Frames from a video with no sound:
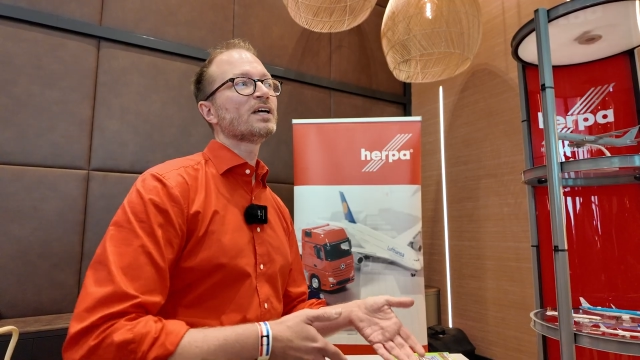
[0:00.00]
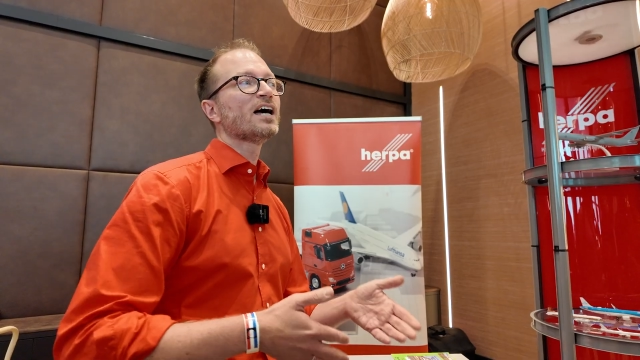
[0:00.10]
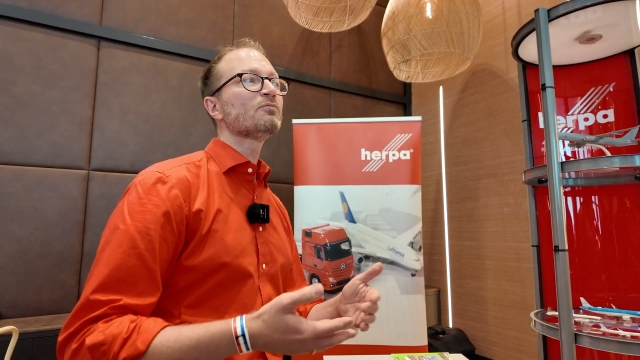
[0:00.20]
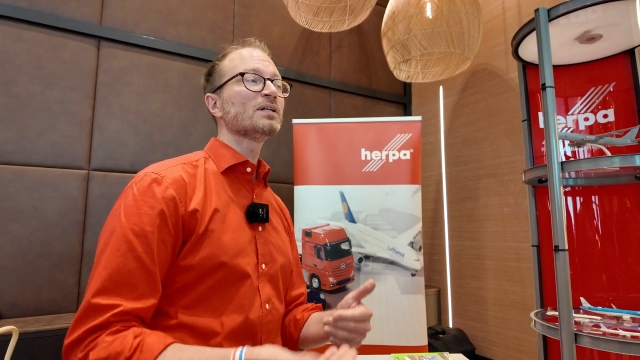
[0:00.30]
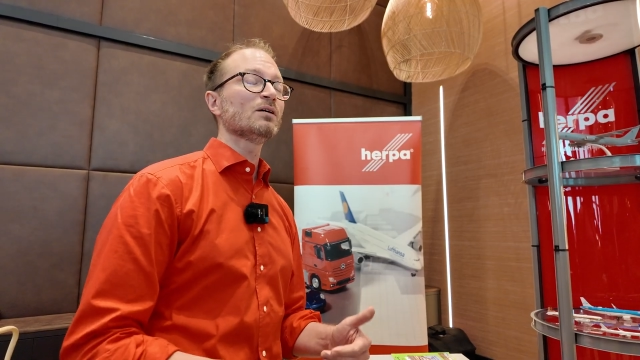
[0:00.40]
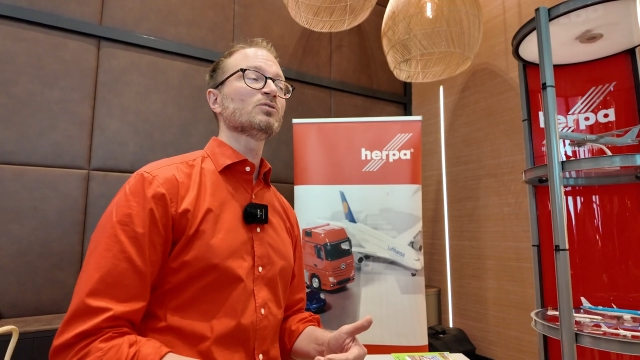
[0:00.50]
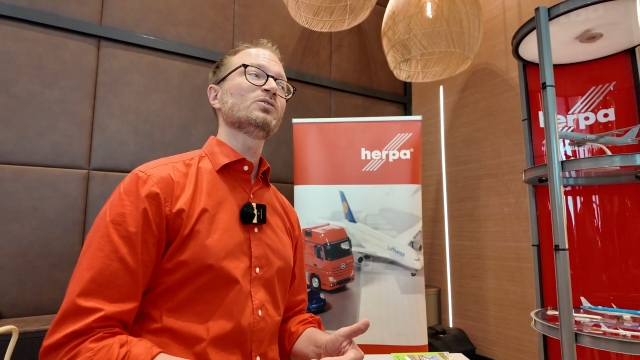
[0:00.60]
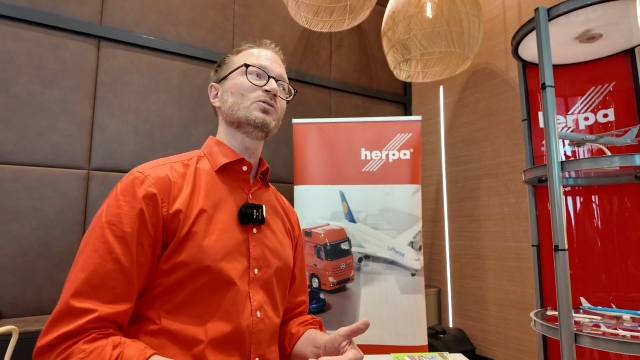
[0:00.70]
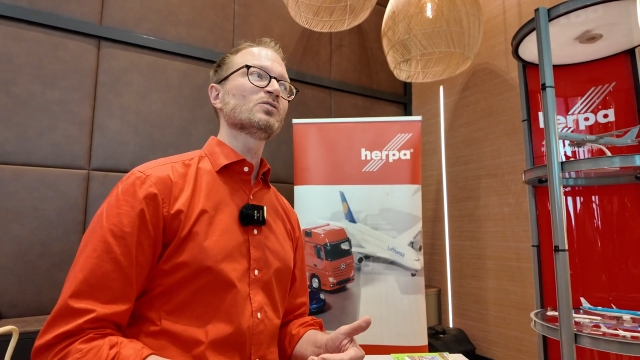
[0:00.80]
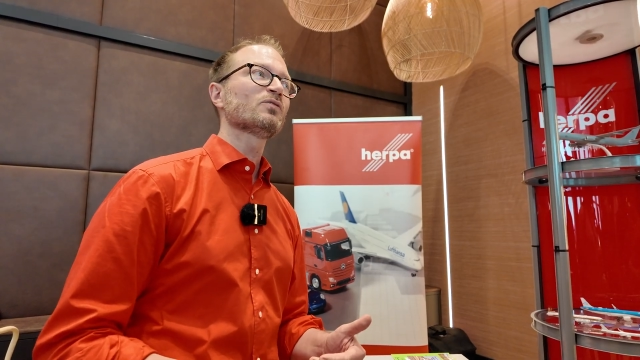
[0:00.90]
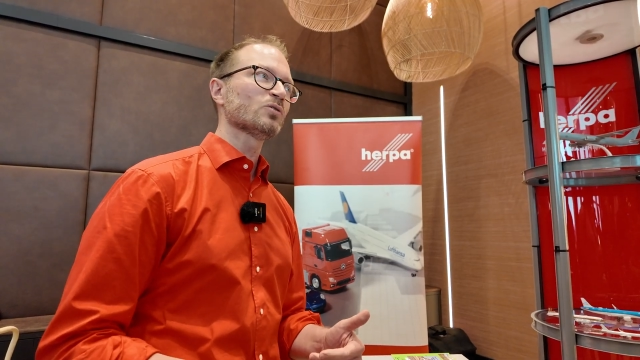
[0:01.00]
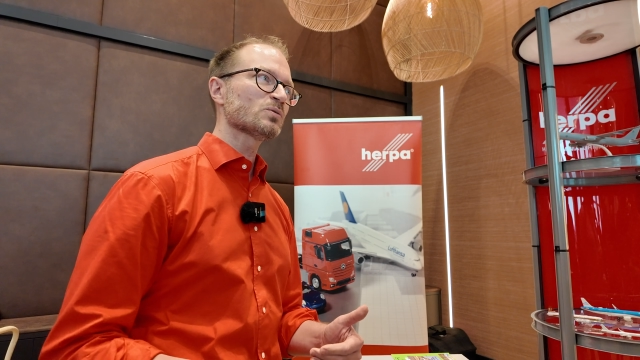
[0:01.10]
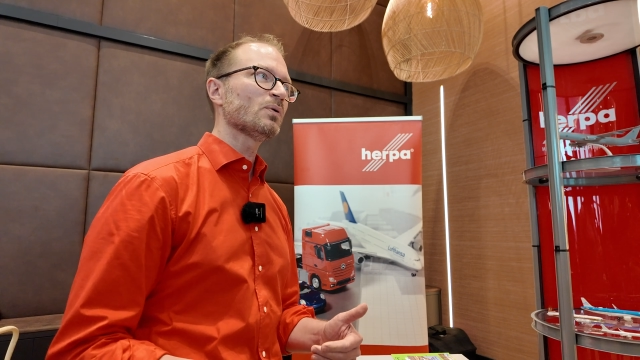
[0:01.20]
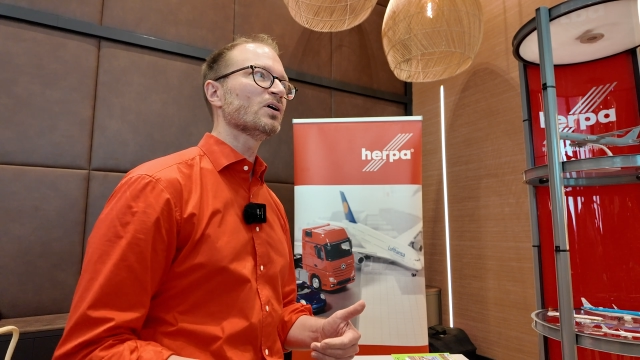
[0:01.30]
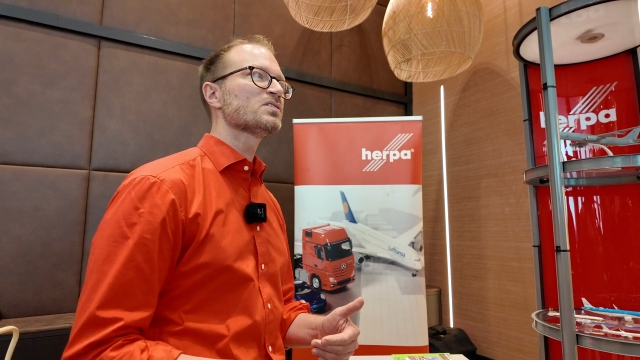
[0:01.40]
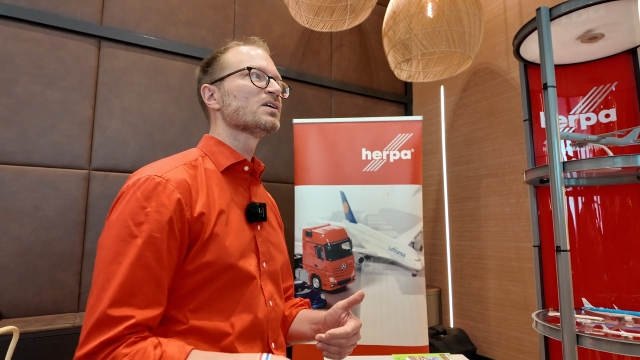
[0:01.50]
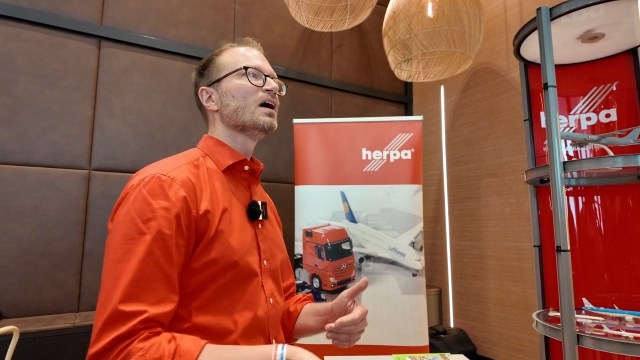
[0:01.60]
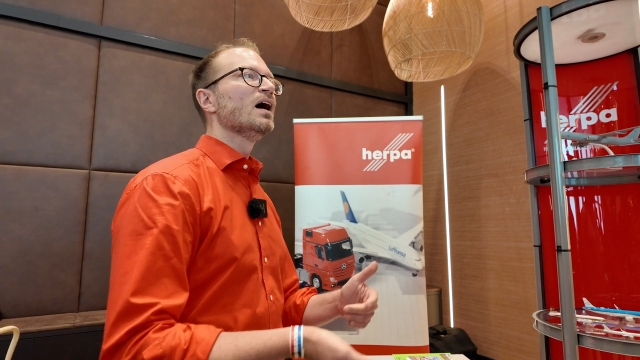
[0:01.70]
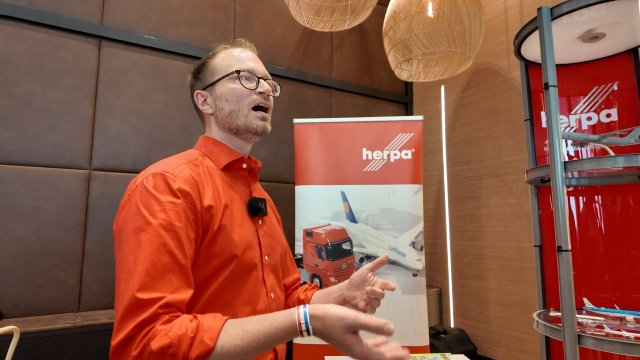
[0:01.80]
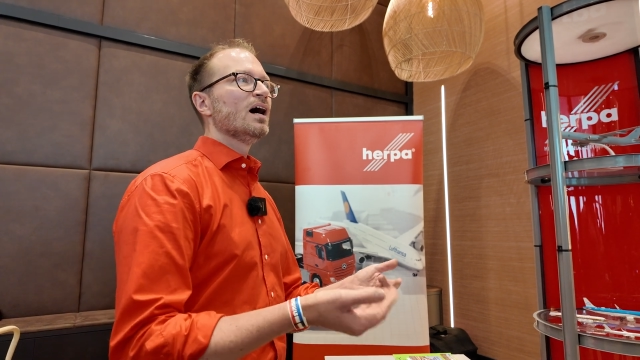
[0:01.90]
we have been able to use, of course, parts
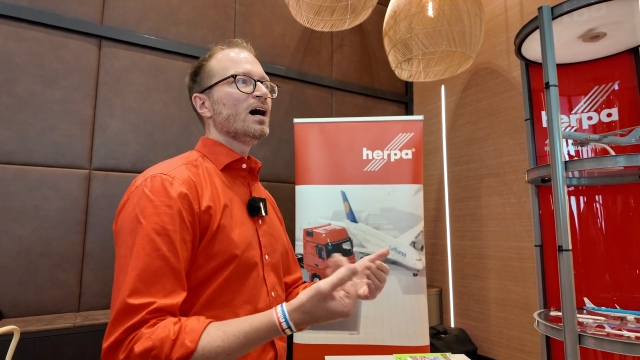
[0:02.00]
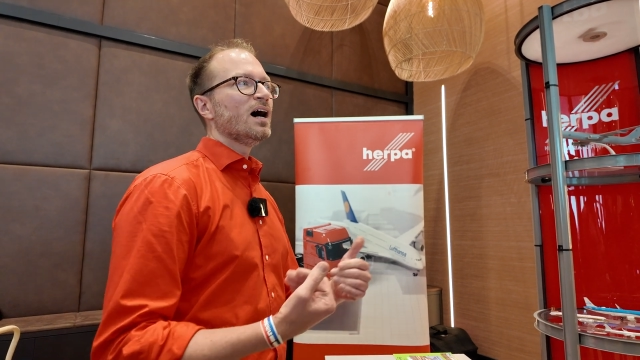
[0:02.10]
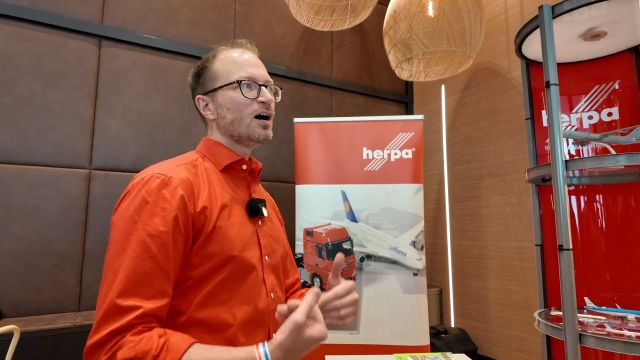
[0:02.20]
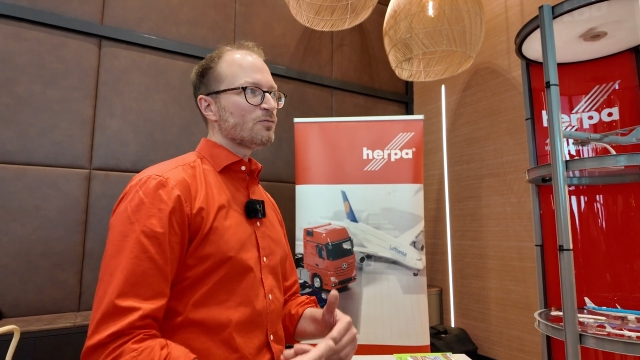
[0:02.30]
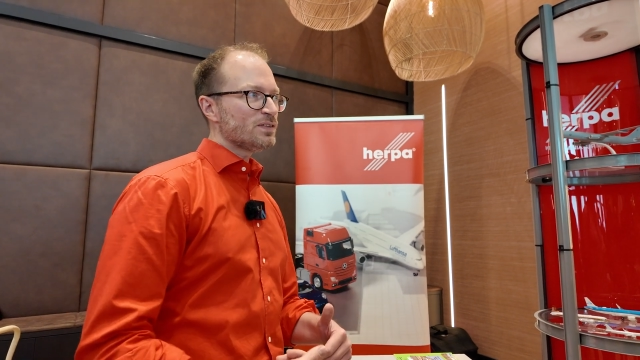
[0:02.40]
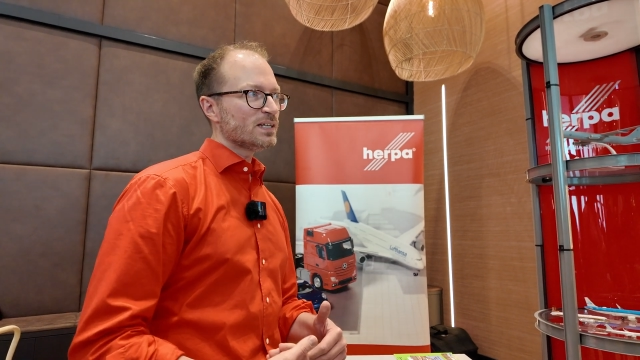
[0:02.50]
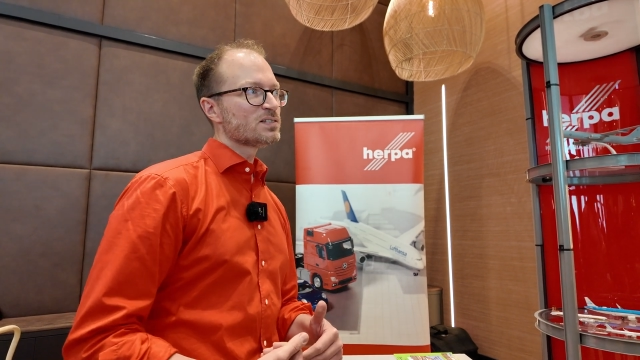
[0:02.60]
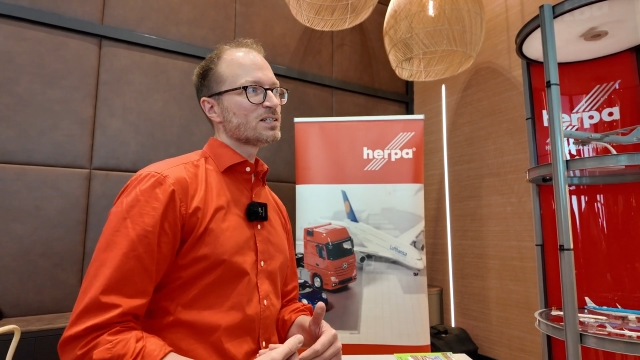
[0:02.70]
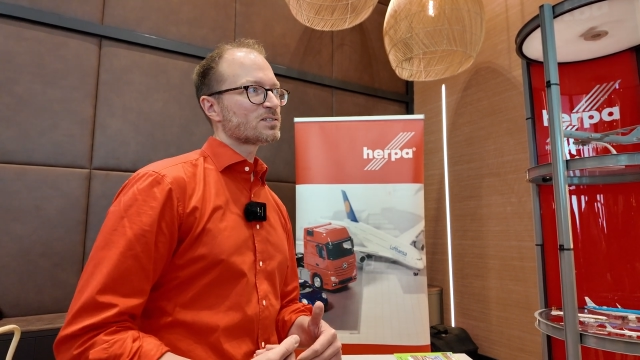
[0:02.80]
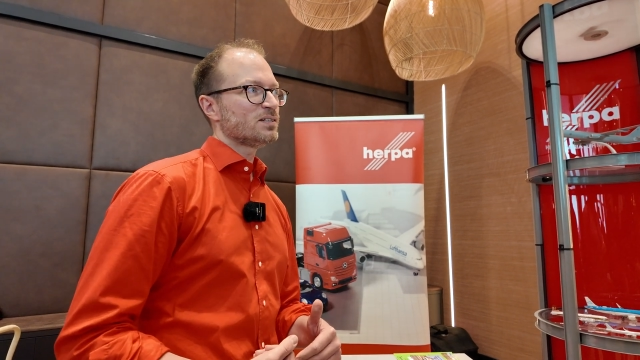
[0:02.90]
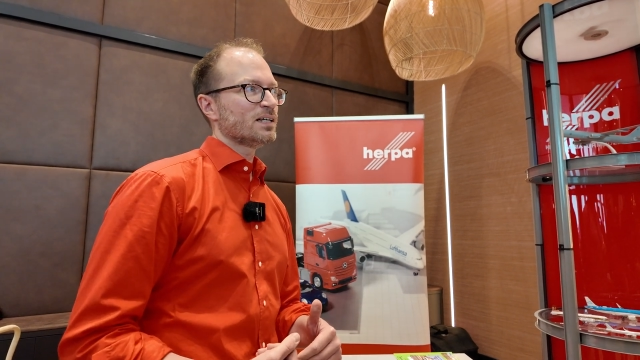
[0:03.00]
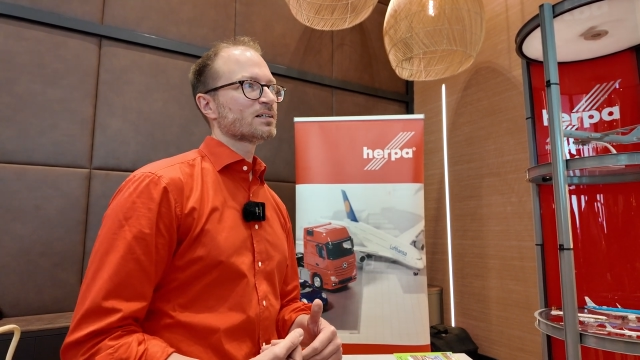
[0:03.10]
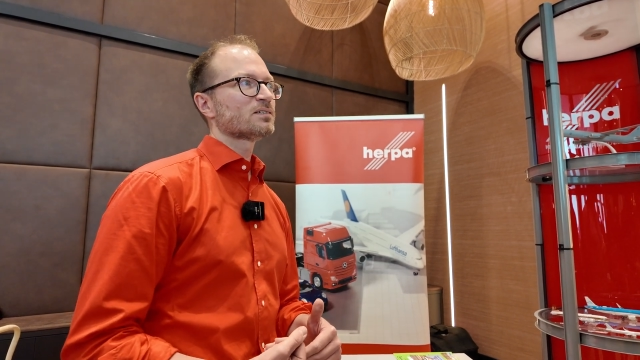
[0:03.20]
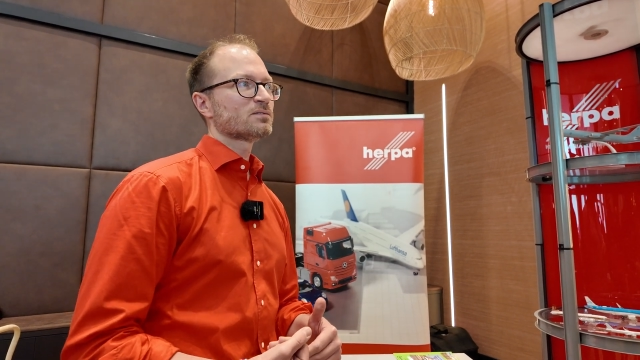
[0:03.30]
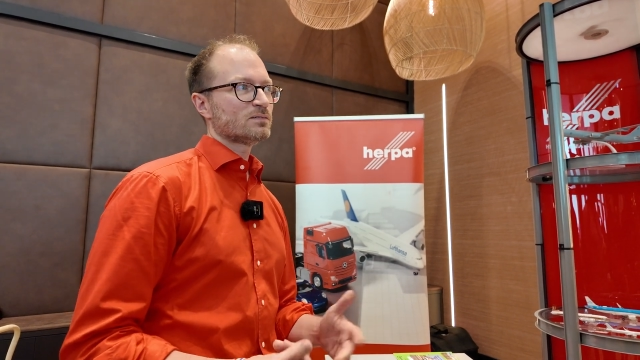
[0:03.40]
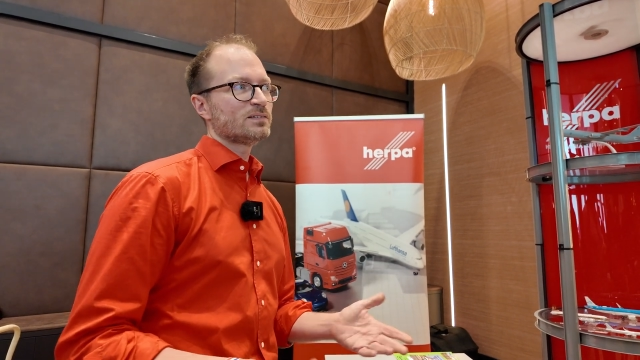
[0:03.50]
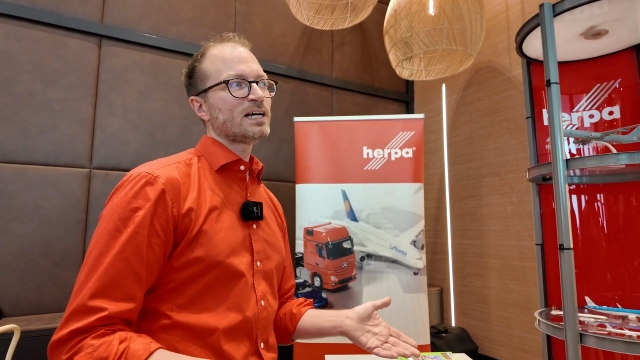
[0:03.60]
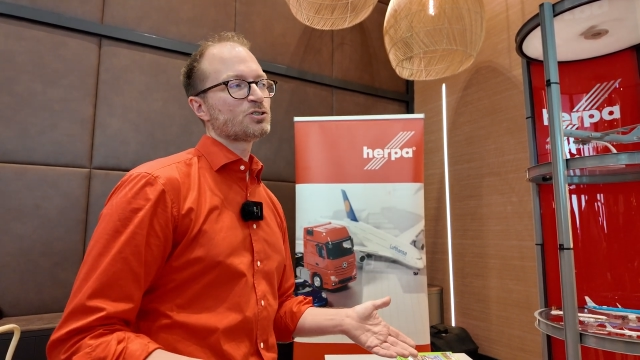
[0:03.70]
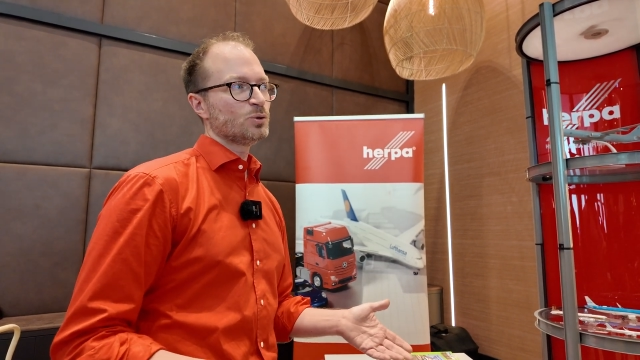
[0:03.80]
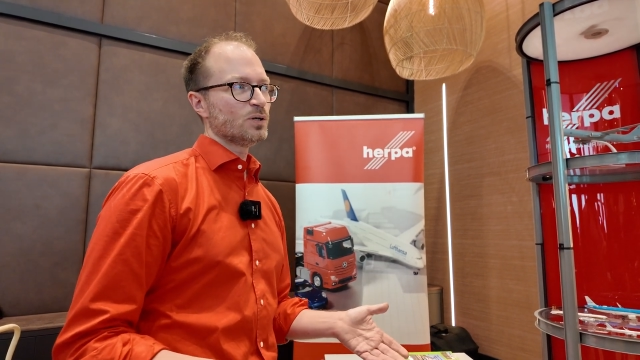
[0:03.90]
of the existing
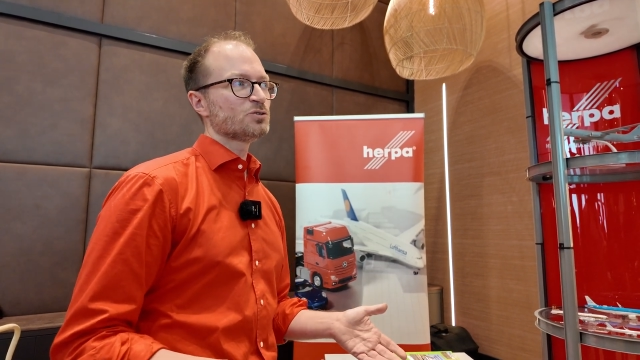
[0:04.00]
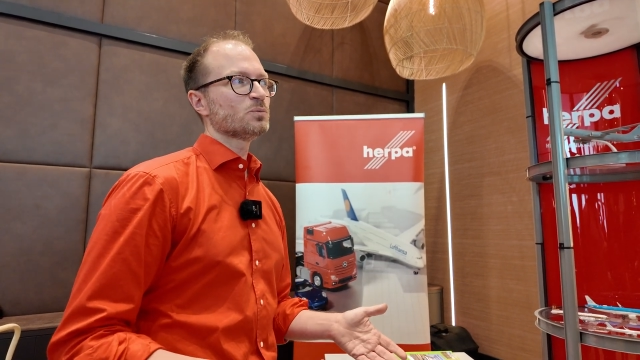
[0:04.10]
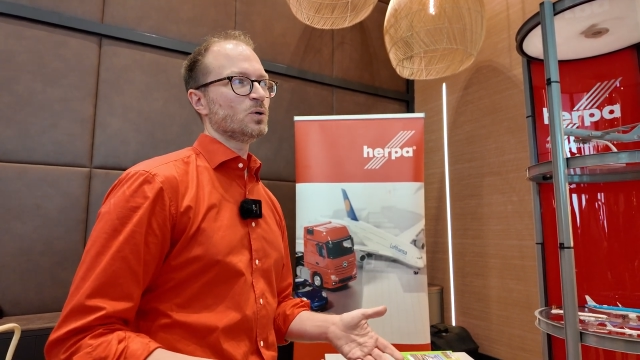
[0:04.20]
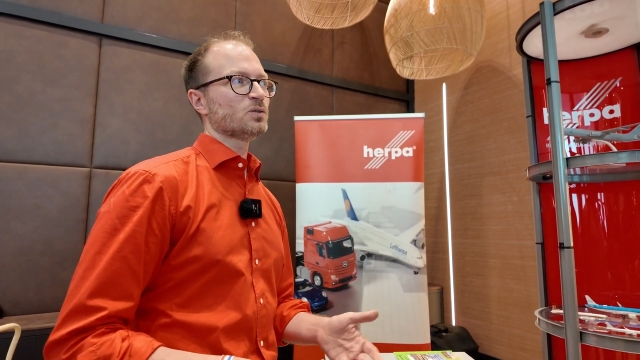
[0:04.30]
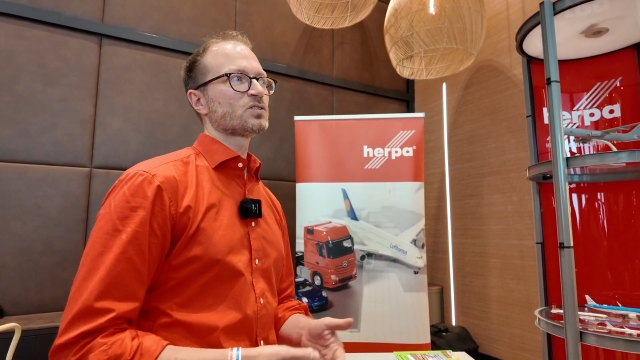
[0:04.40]
-200 mold.